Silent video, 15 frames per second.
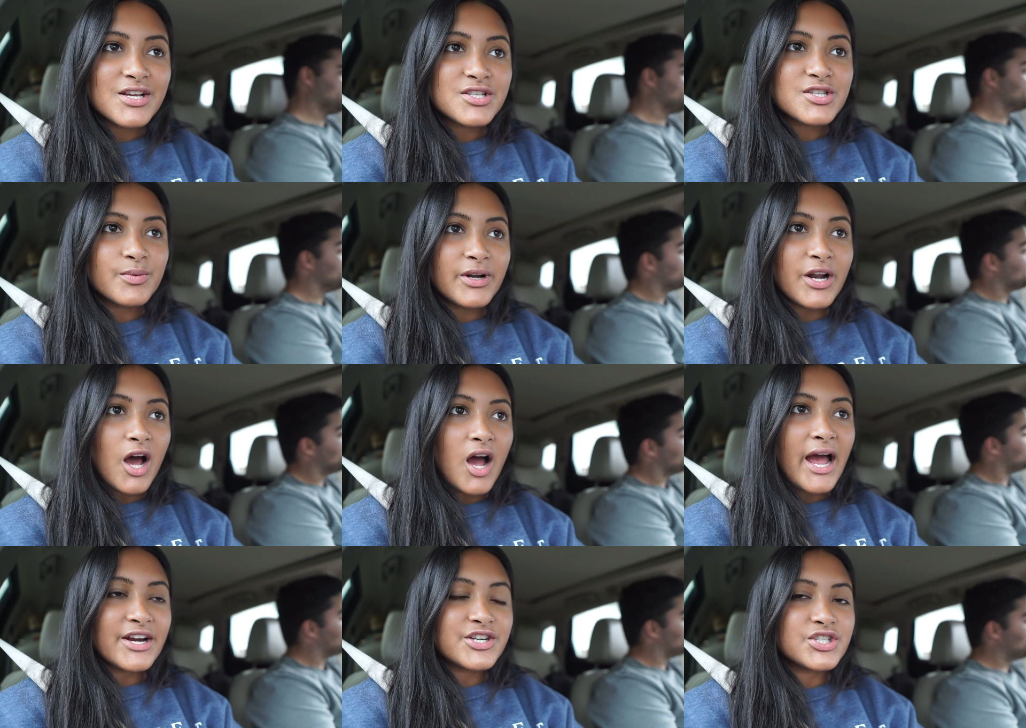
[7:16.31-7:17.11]
Speaker 1: So we're
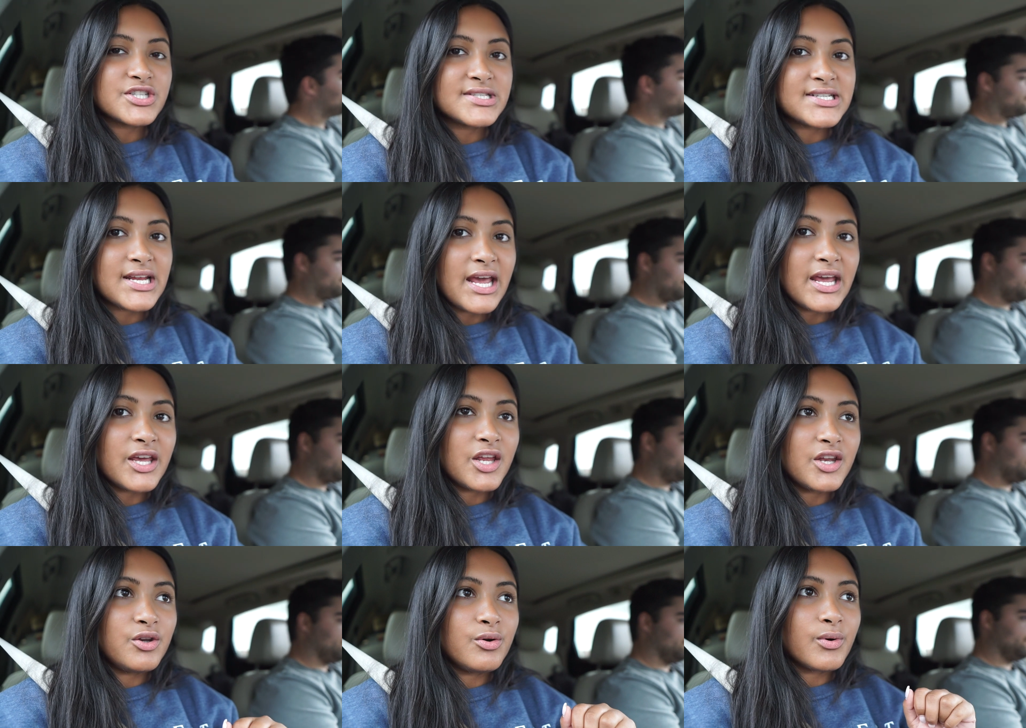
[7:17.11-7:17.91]
not actually staying
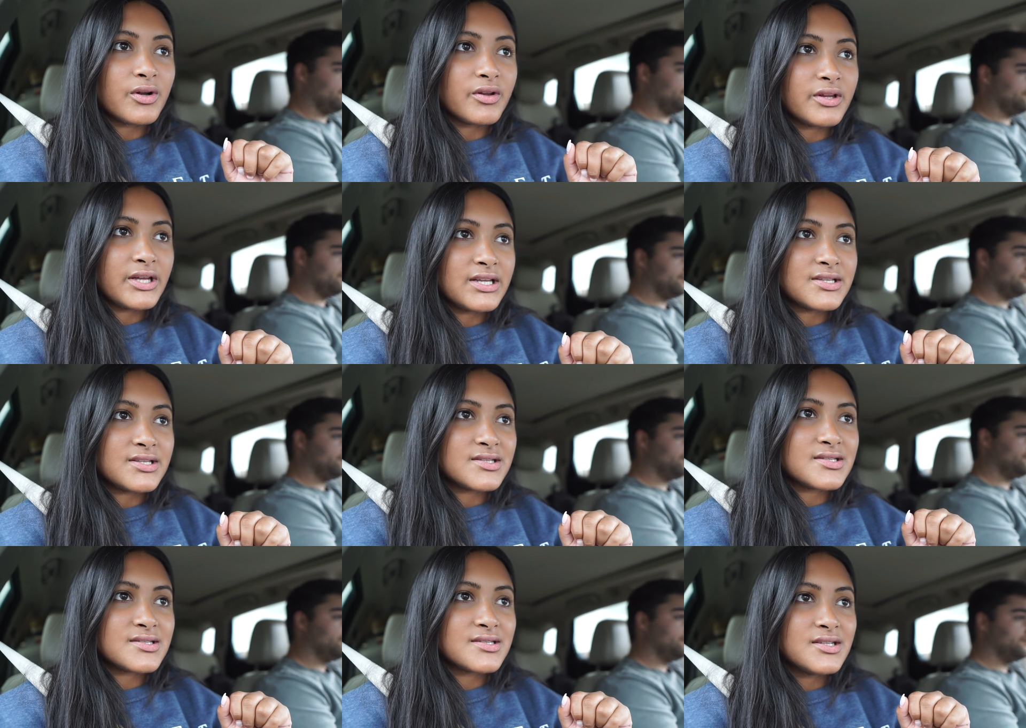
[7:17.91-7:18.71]
in New Orleans,